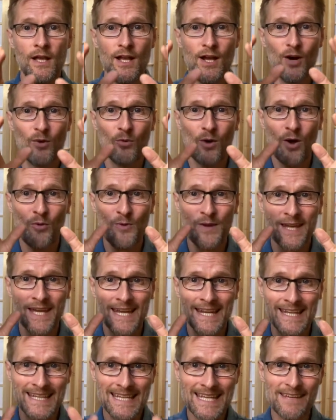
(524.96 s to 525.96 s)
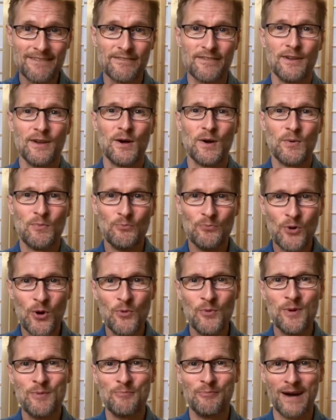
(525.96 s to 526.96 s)
where we can live
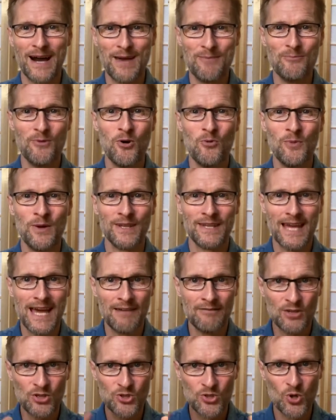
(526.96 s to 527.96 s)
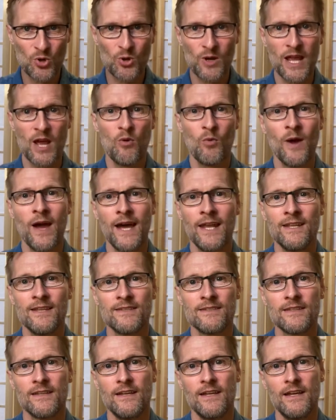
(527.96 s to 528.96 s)
moment by moment, having total awareness